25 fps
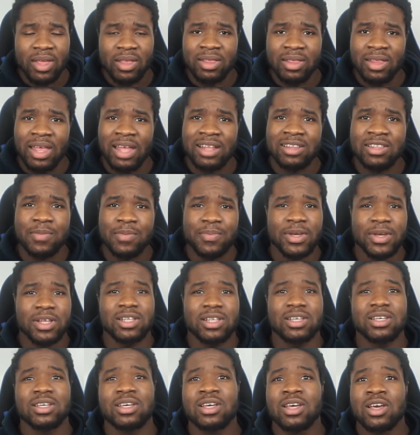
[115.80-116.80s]
then
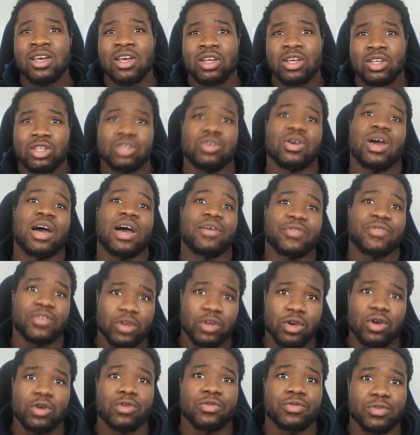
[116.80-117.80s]
typically you have to
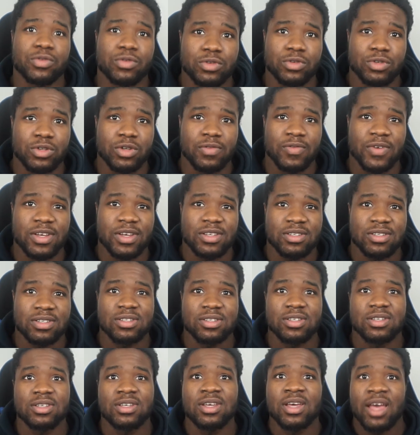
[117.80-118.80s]
go through
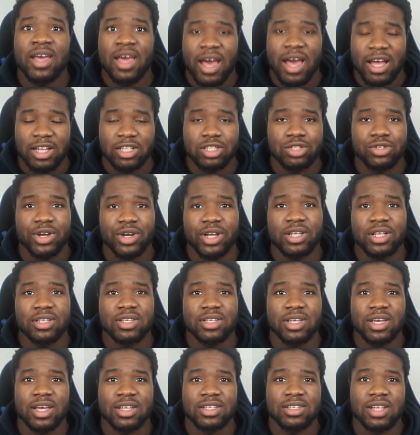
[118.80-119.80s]
university and training to
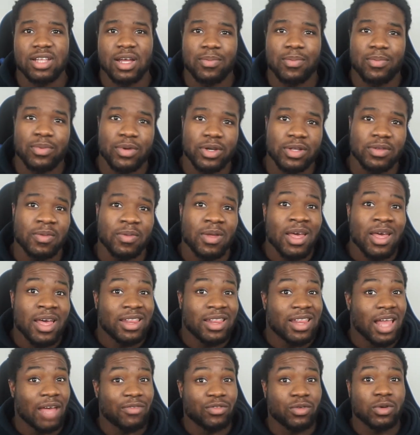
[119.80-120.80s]
get to that point.
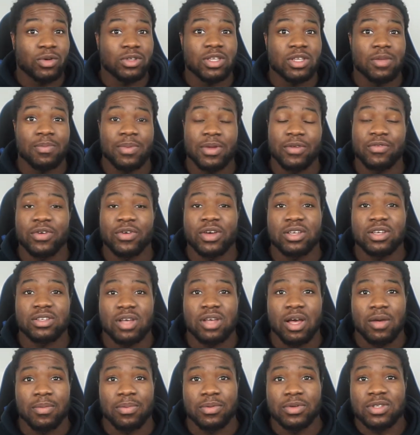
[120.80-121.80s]
Now if you want to be, for
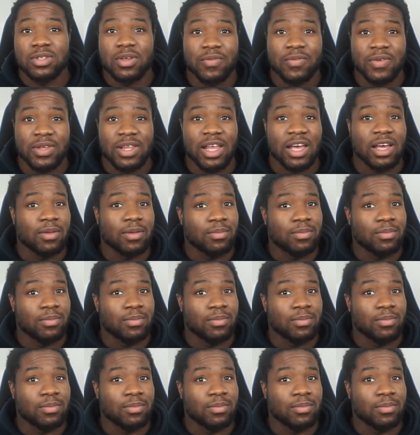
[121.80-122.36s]
example, something like a